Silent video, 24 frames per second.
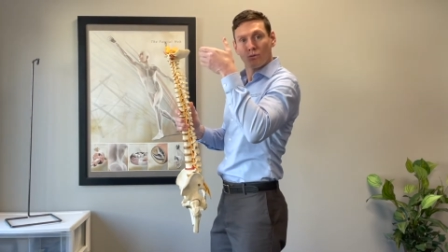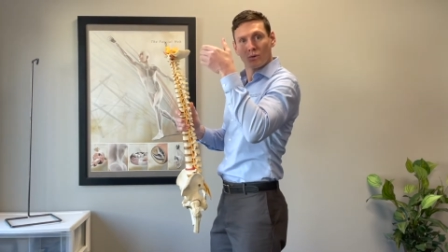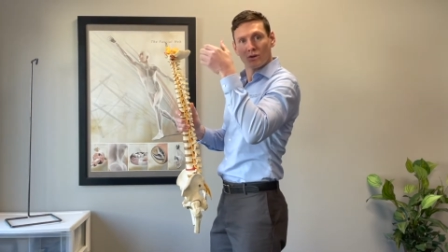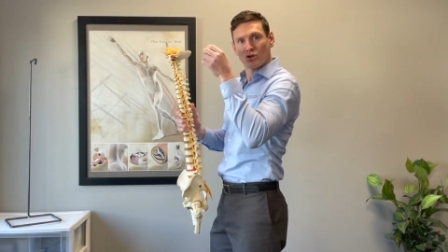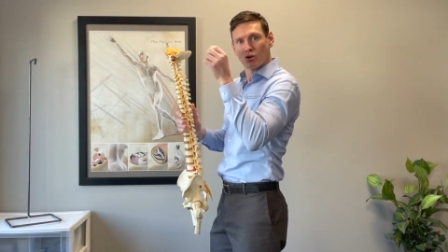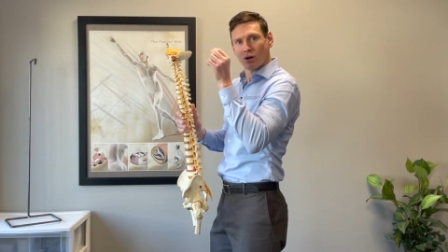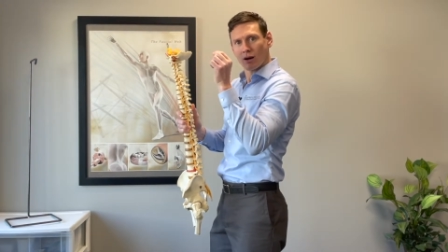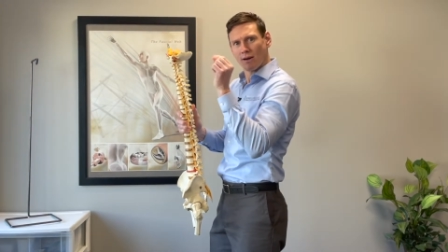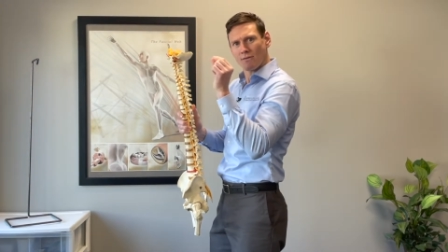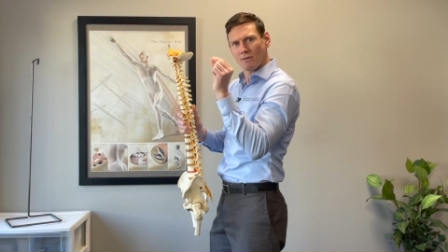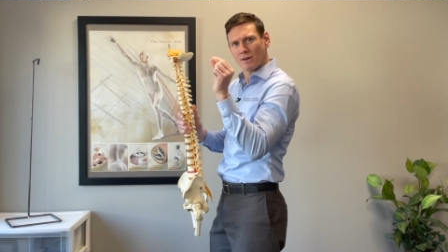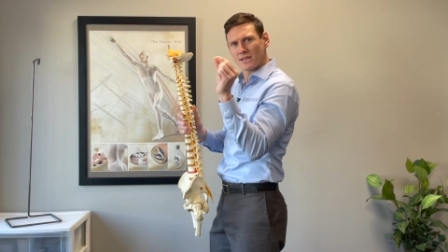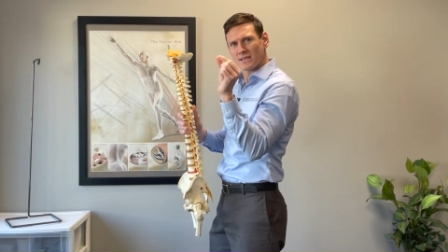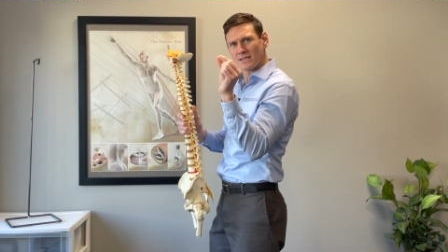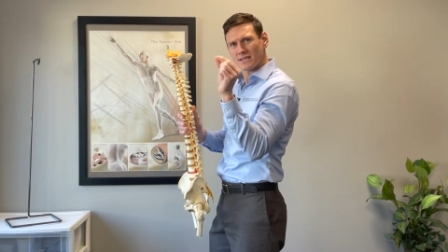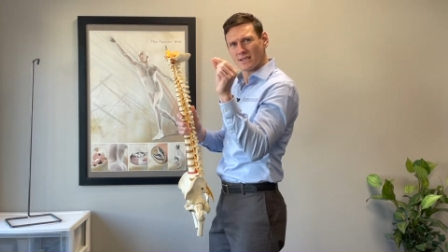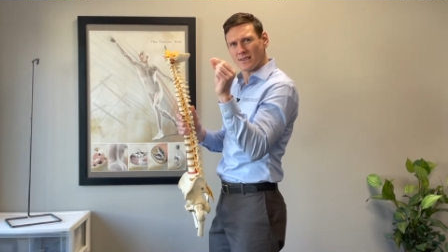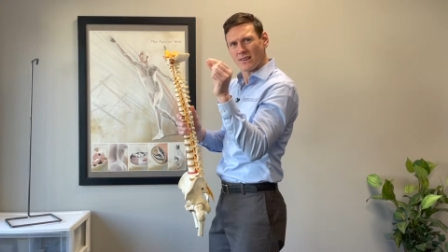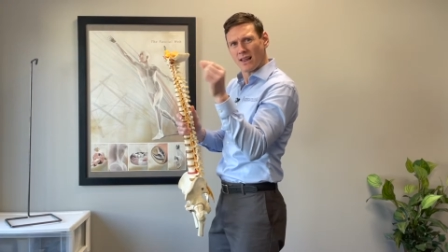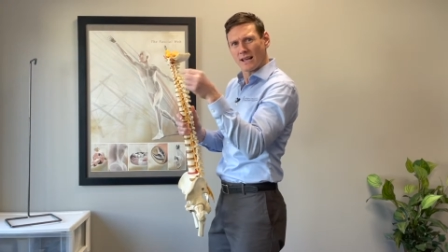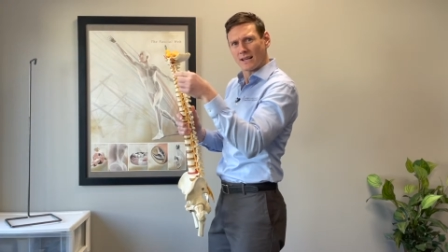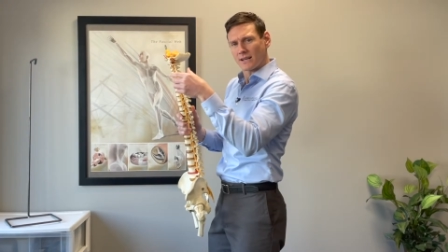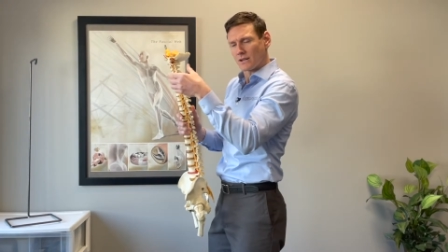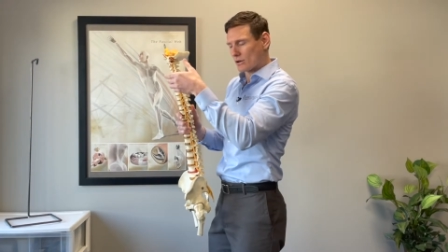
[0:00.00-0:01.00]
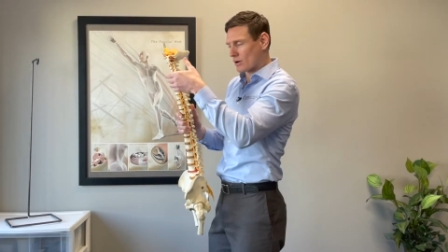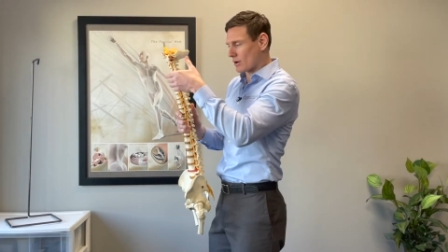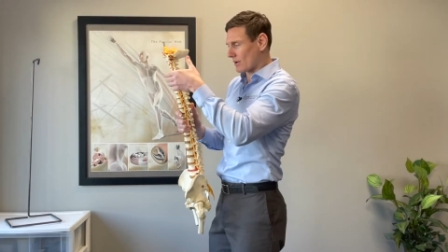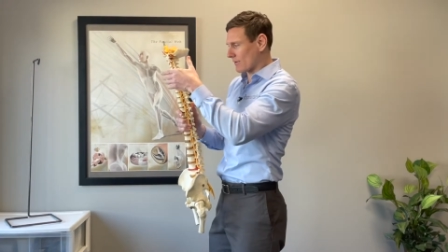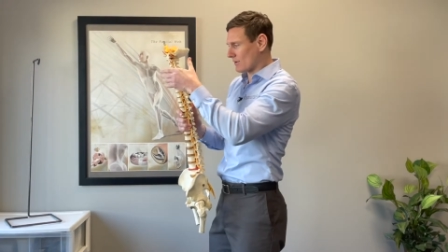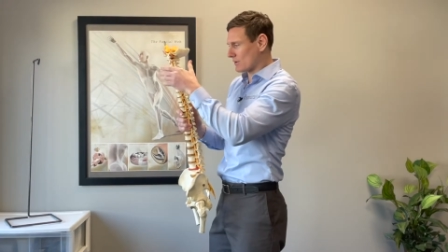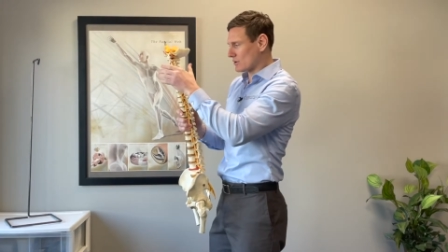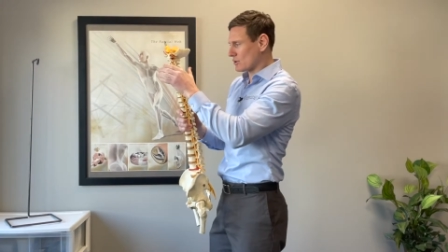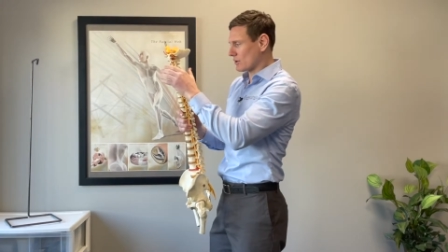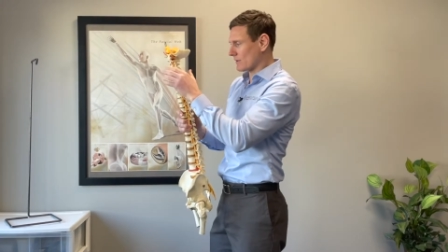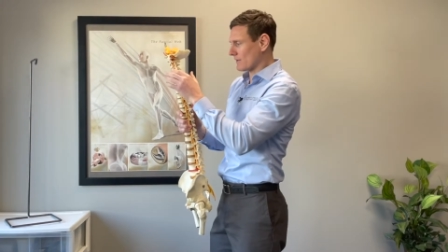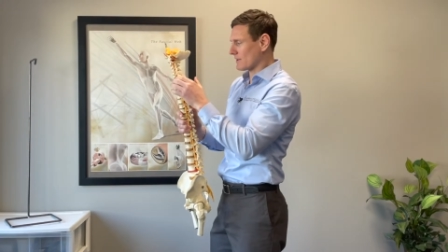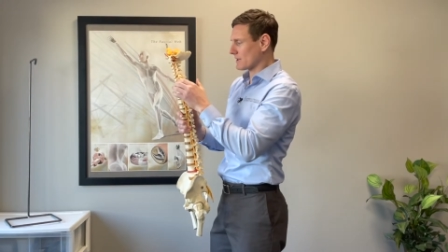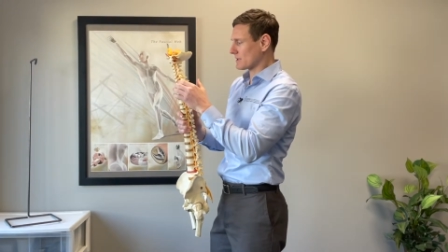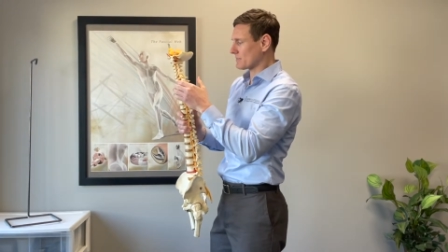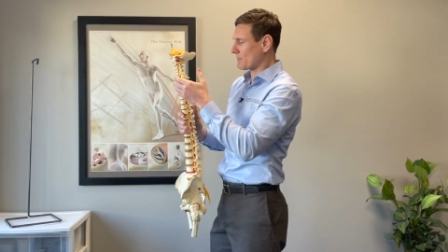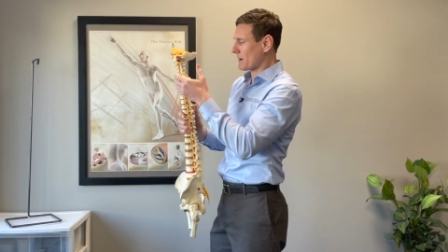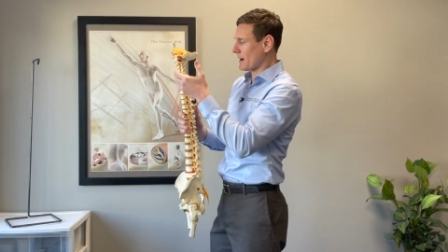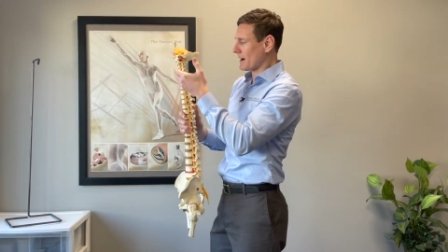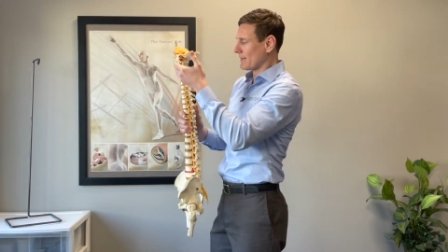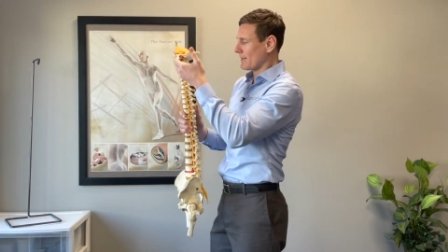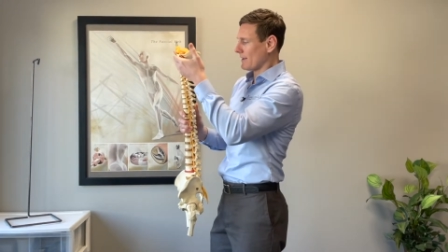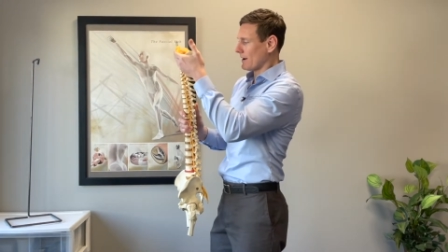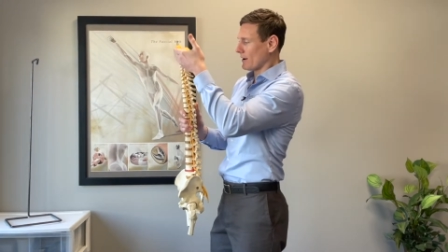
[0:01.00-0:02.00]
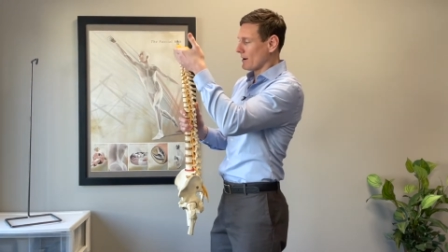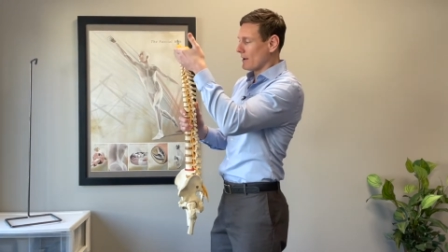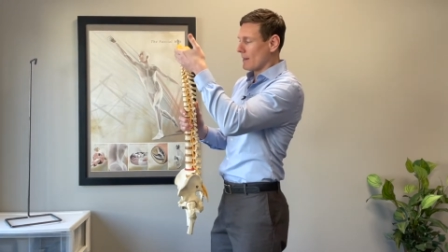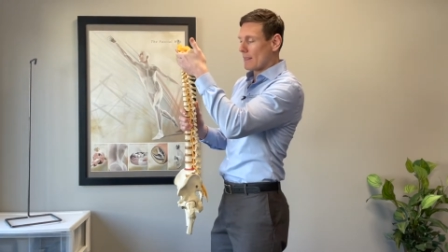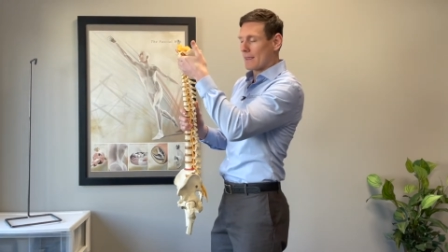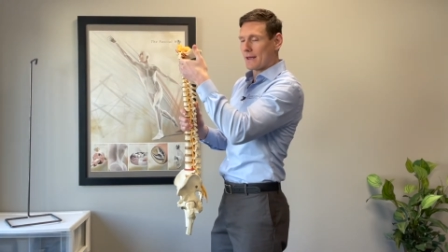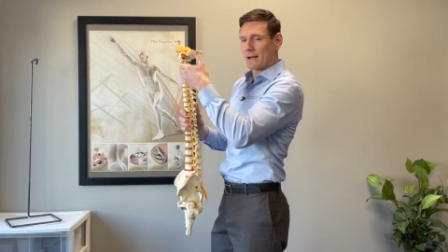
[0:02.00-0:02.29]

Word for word: We should have a slight curvature of the spine there,